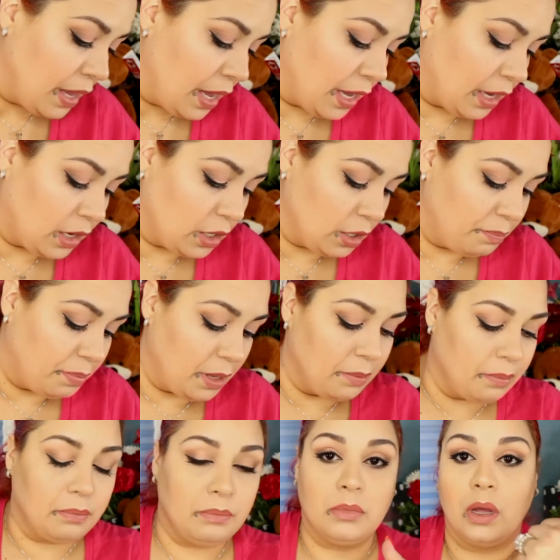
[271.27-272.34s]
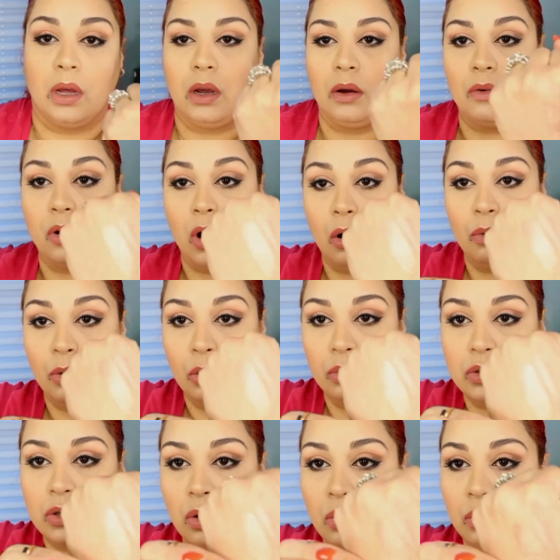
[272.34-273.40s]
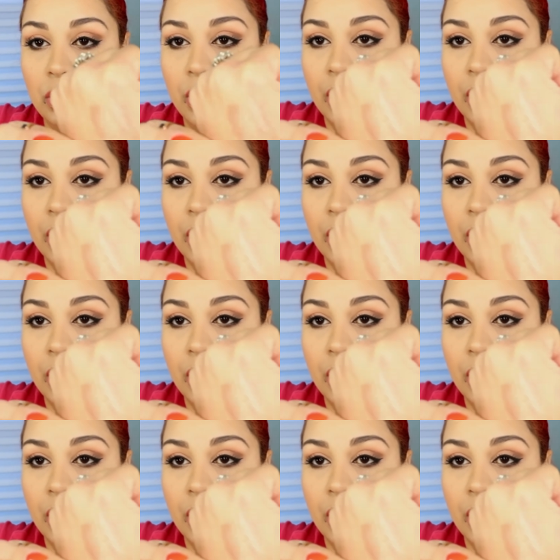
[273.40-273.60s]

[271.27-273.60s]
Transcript: It could be a rose gold.